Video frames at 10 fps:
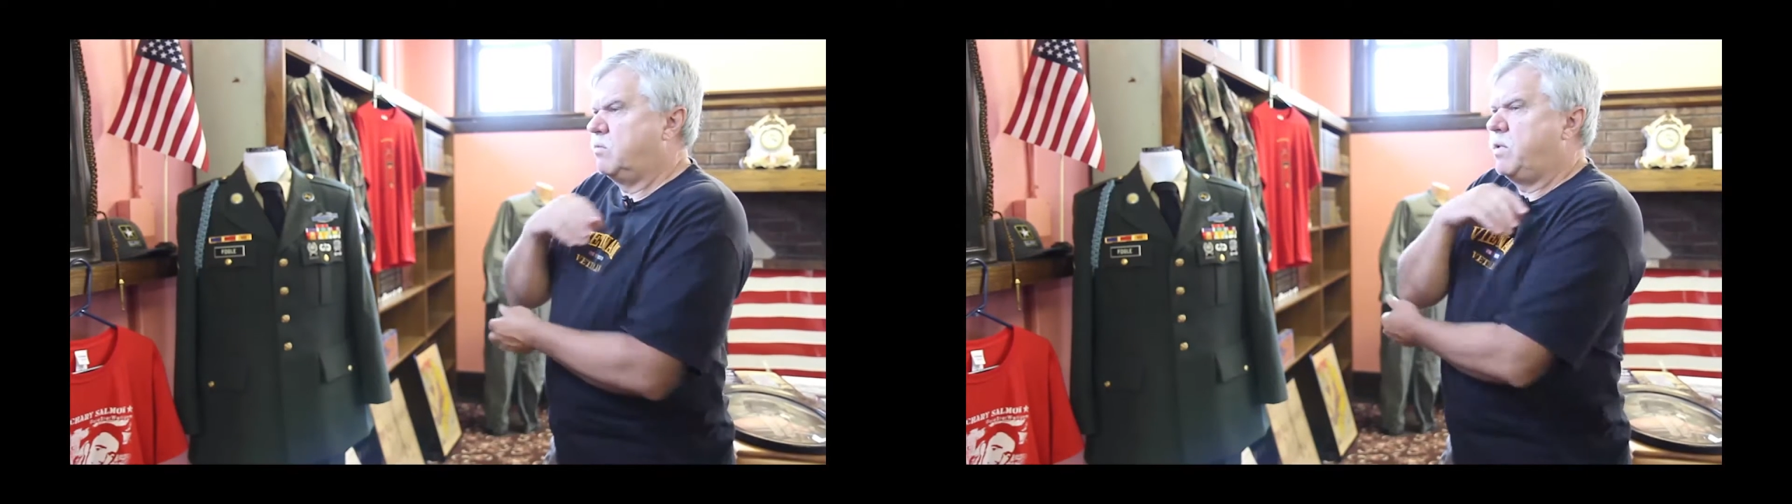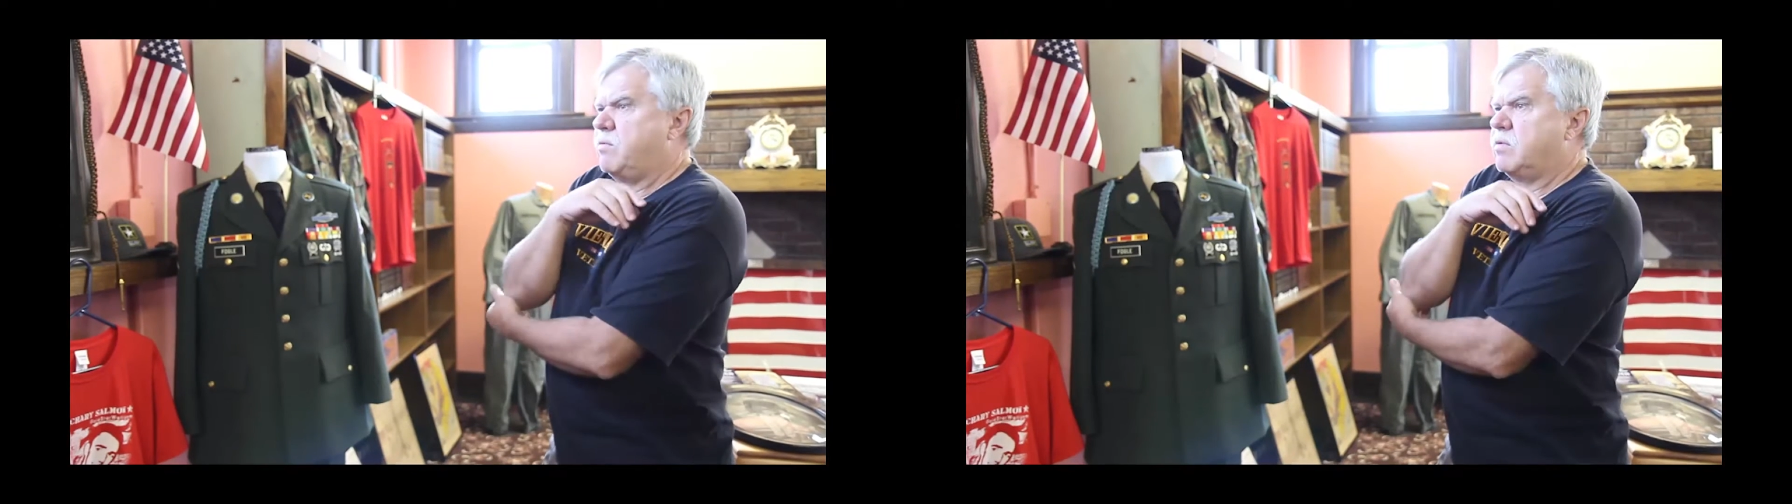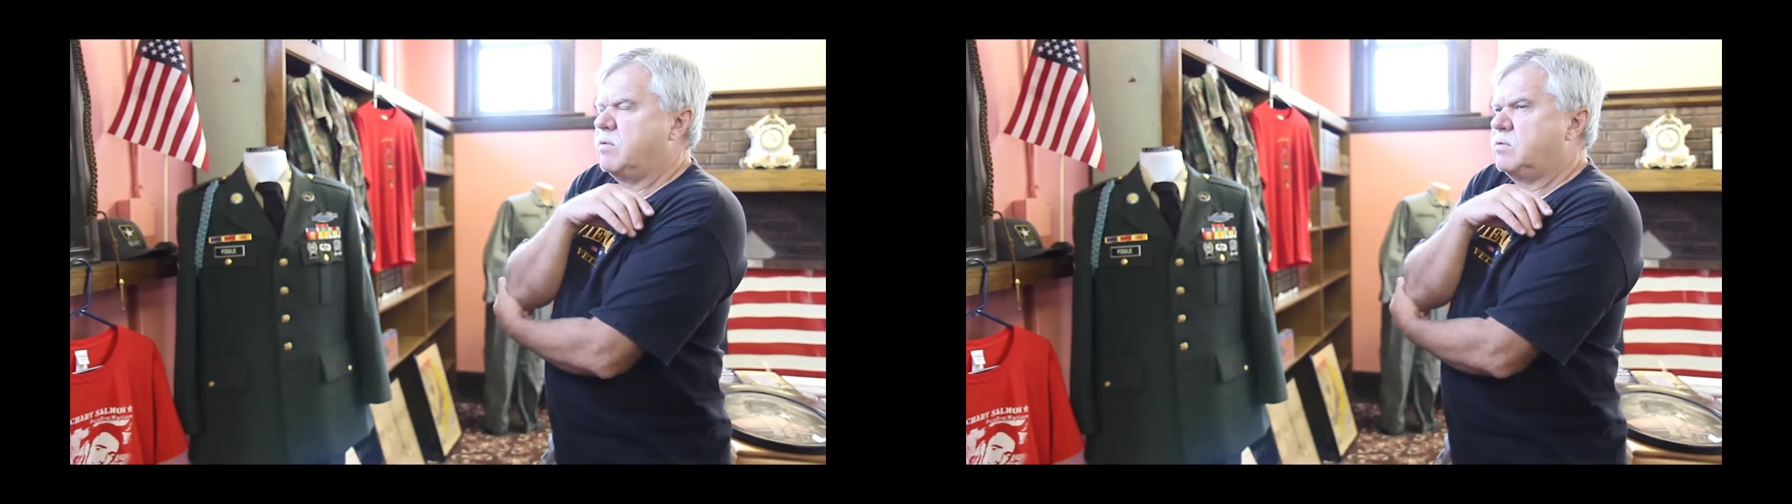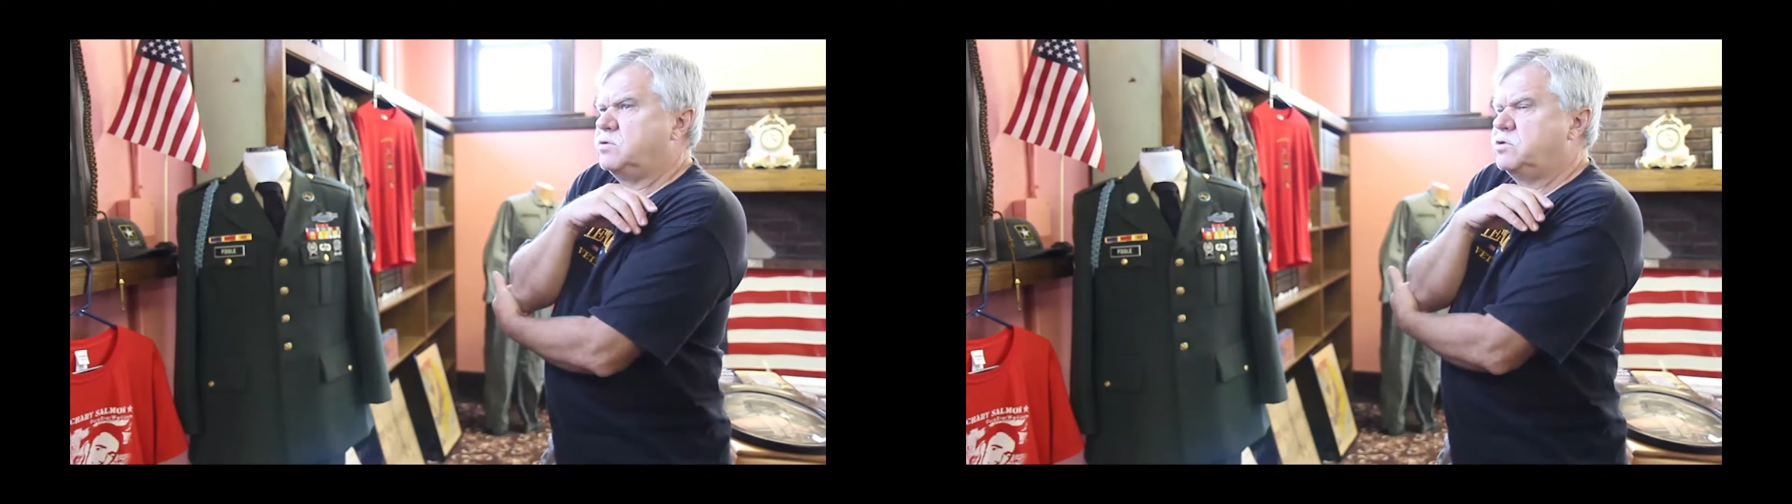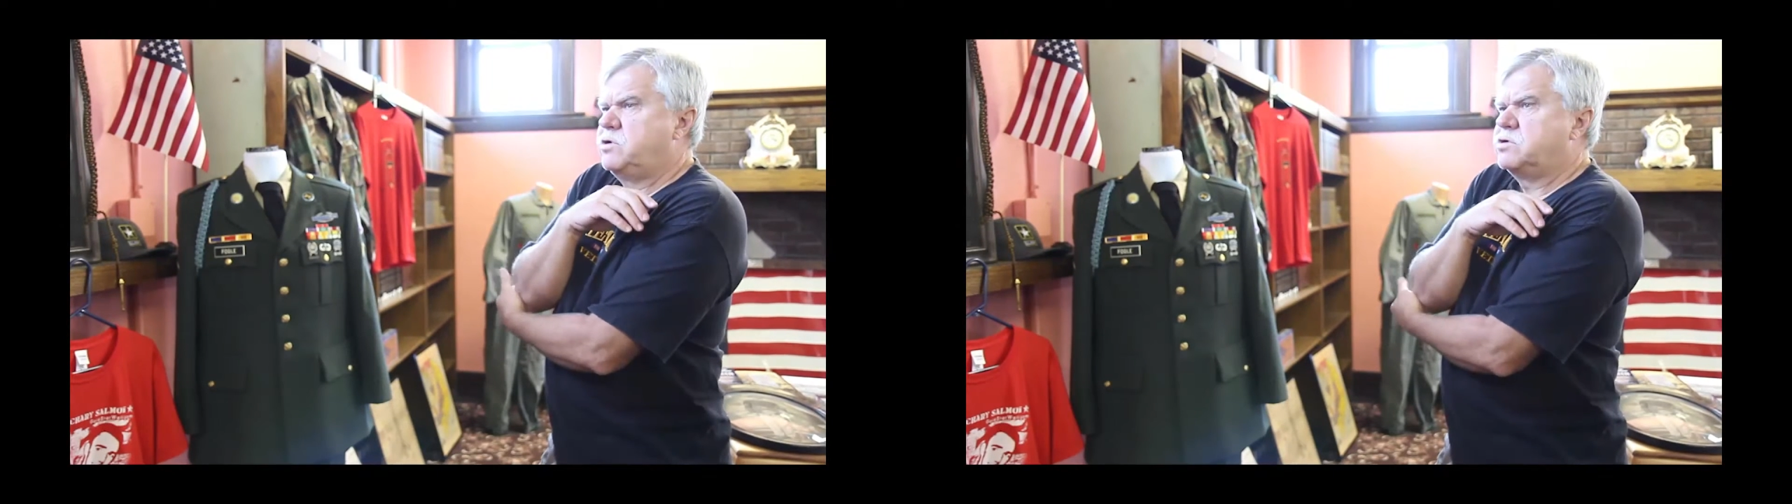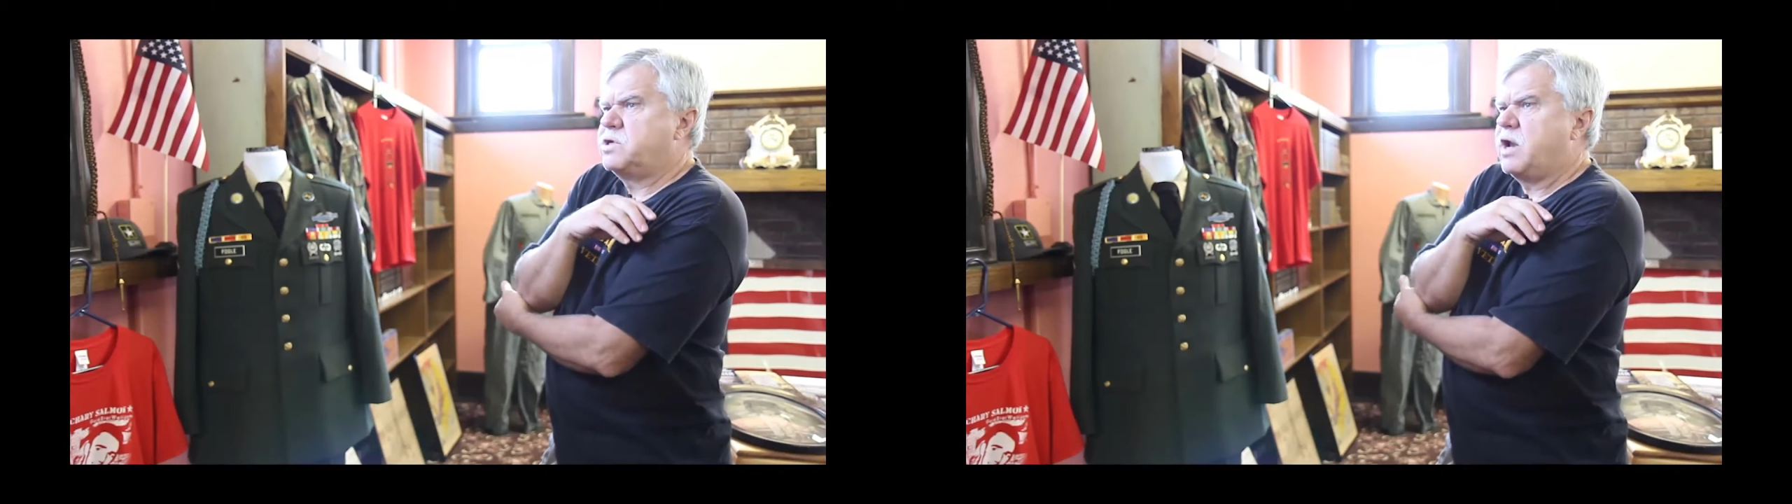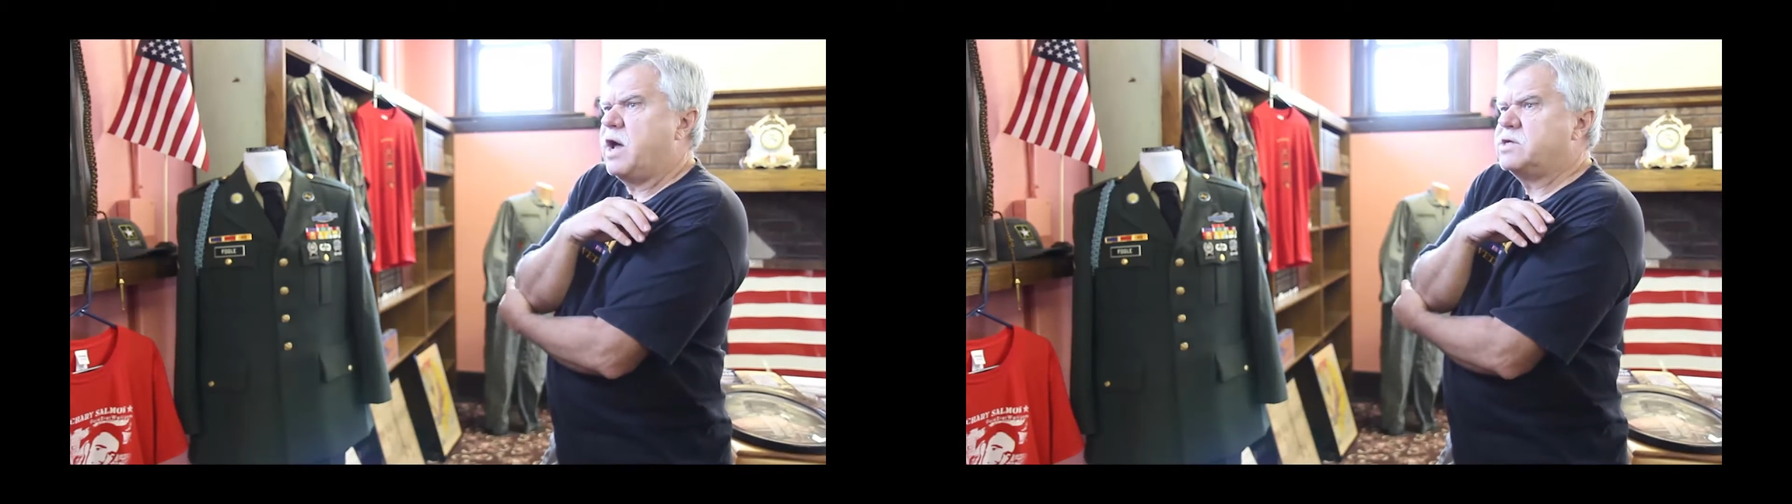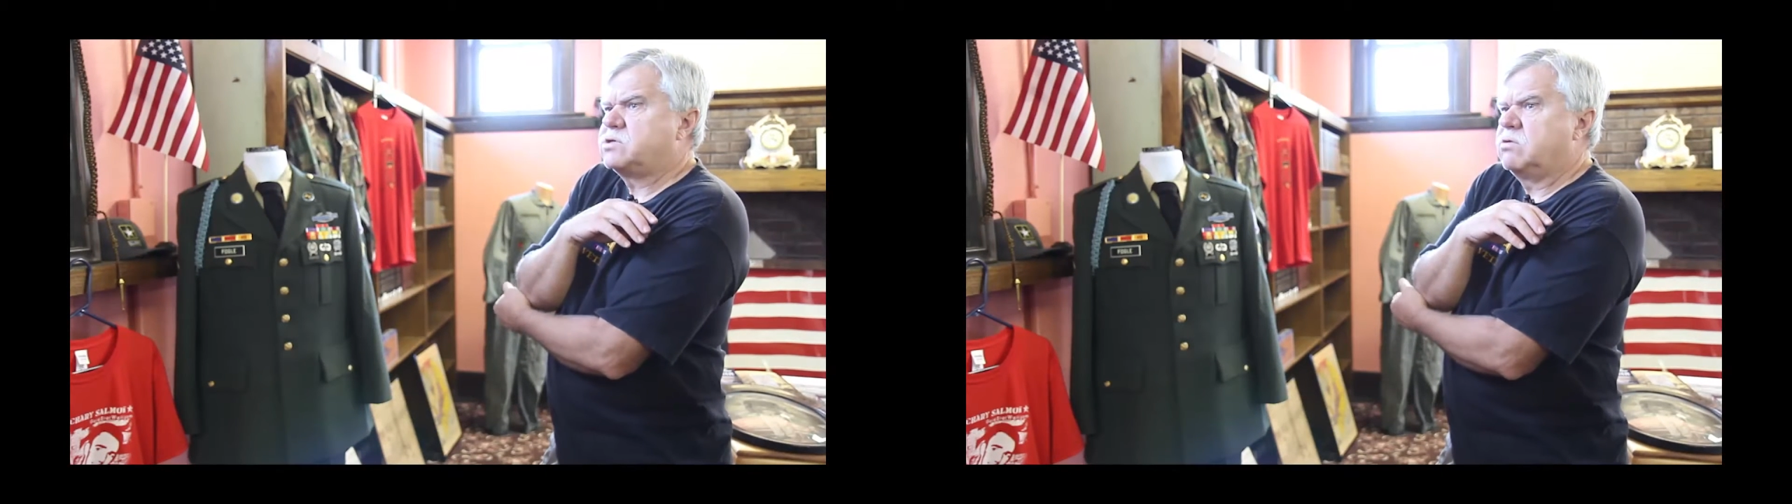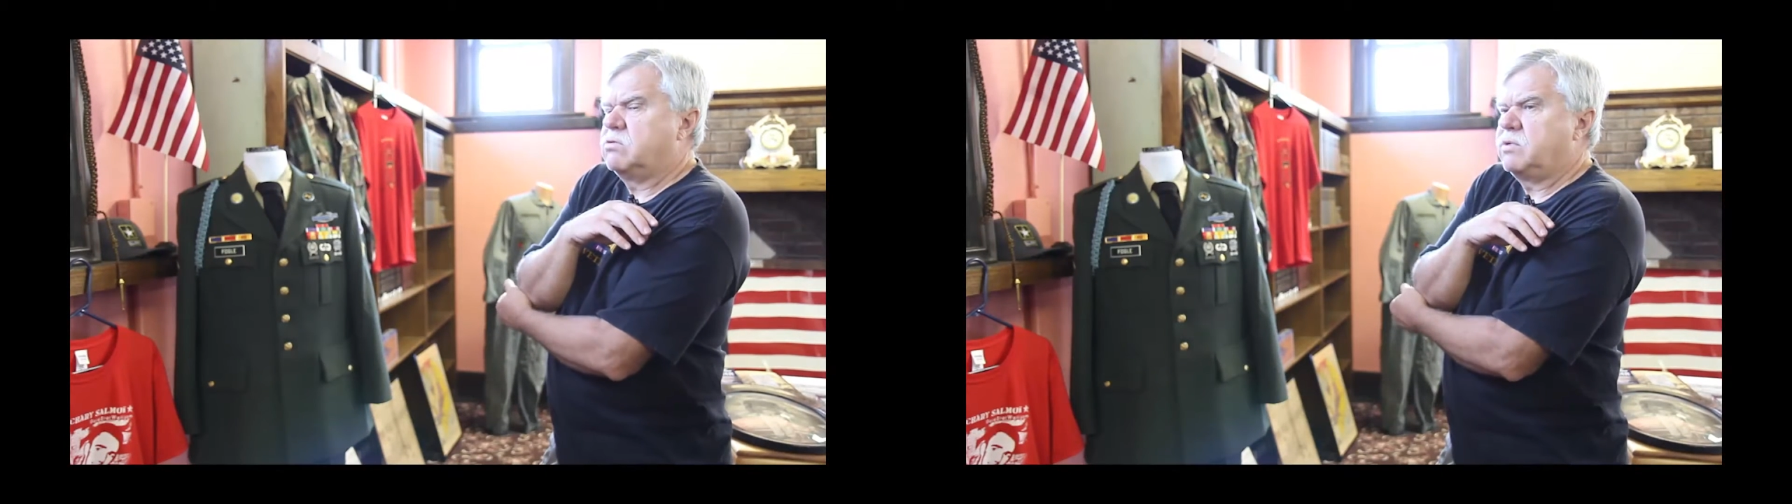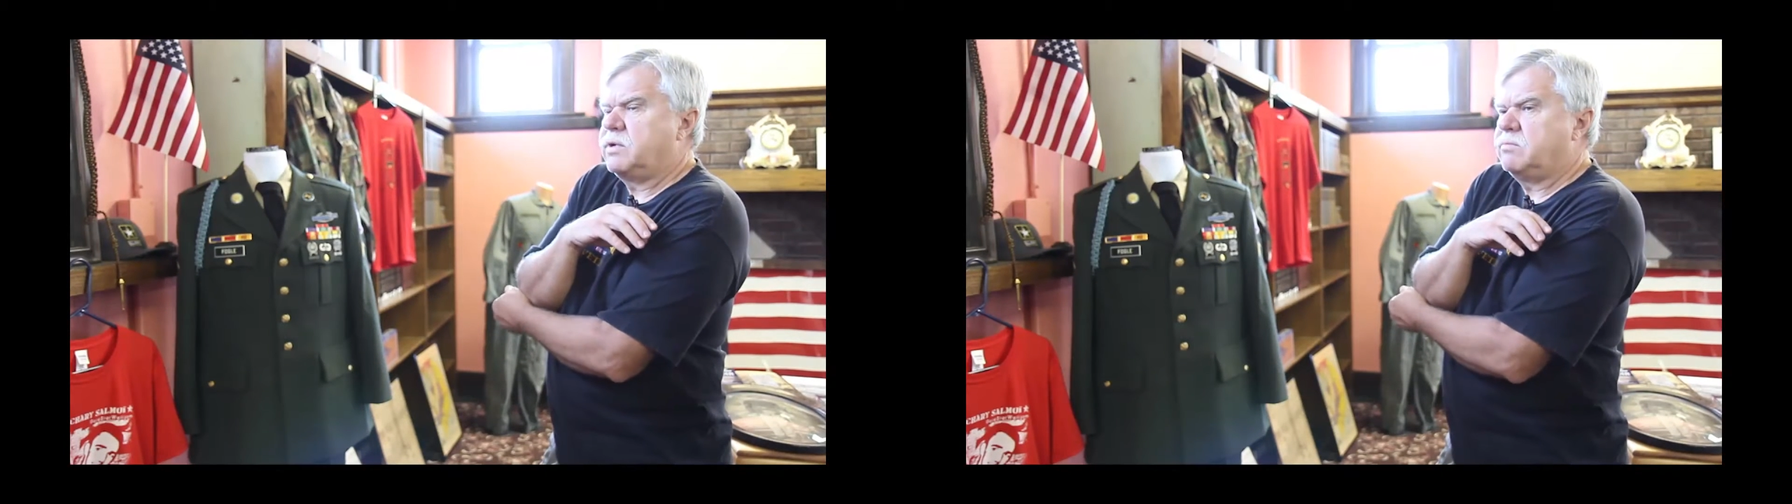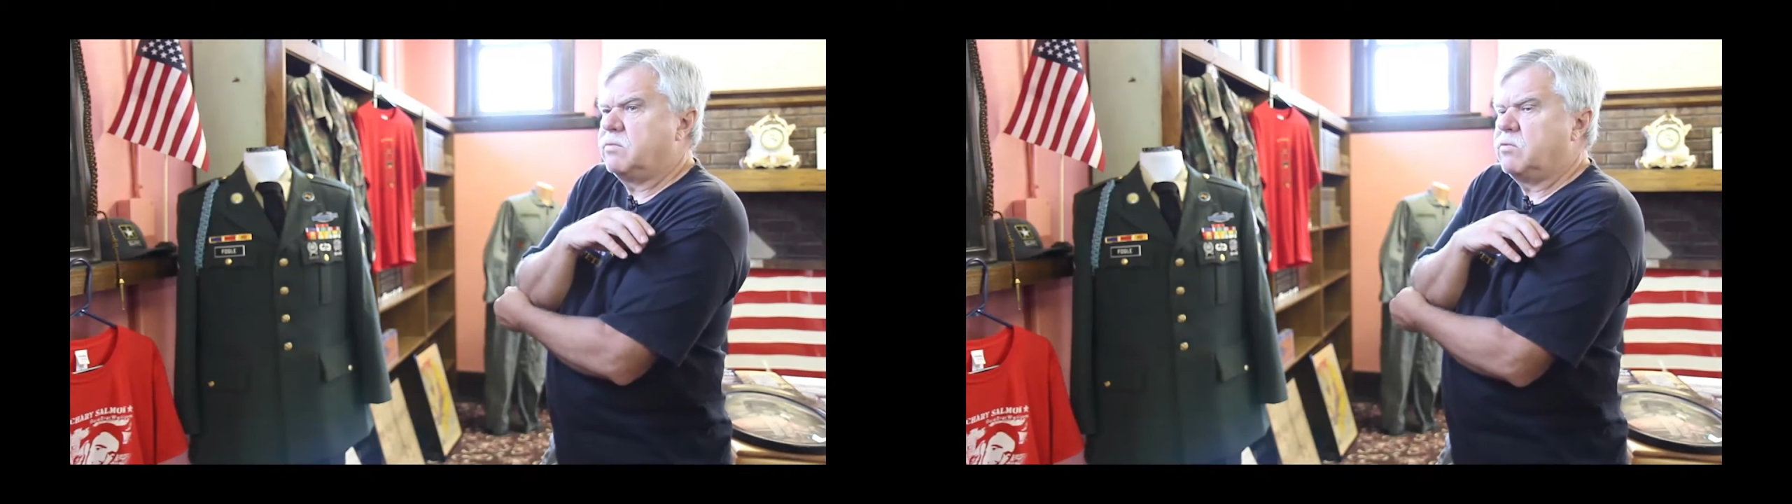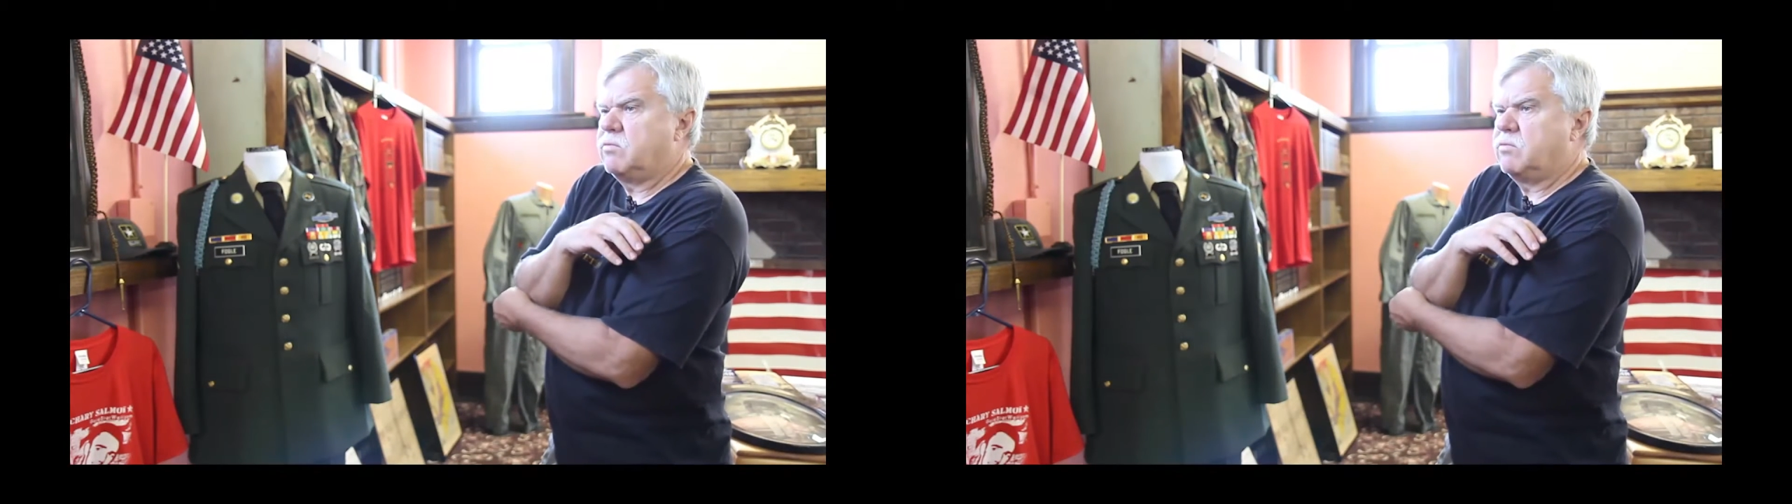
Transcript: when we were juniors in high school,